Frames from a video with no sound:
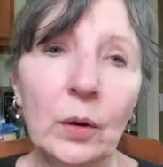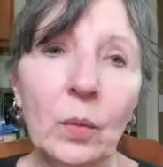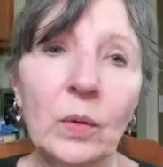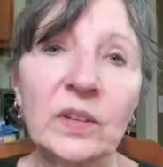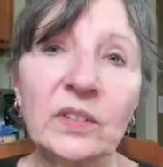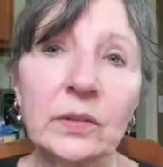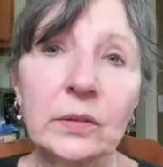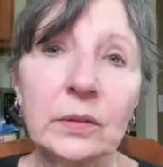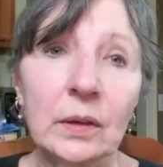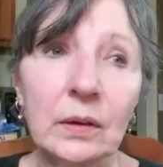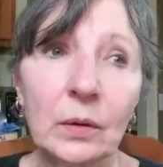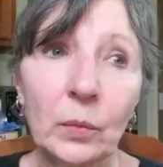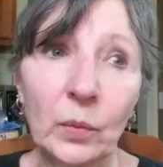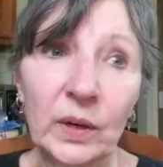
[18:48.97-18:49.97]
was
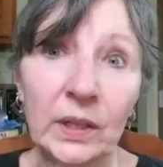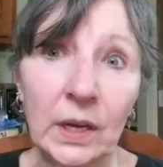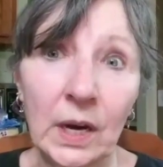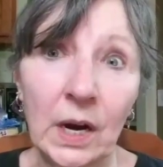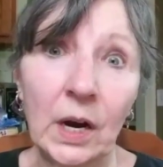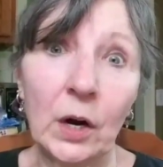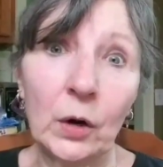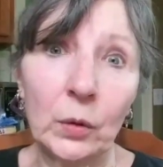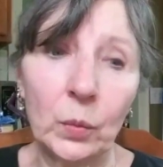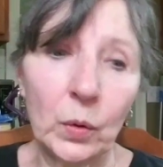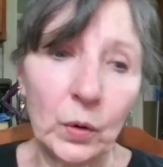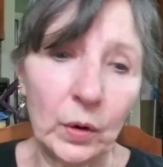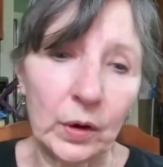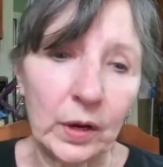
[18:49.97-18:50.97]
really hard
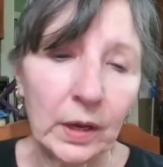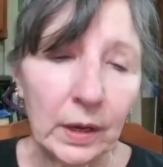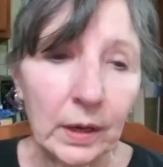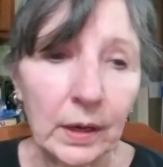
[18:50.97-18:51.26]
work.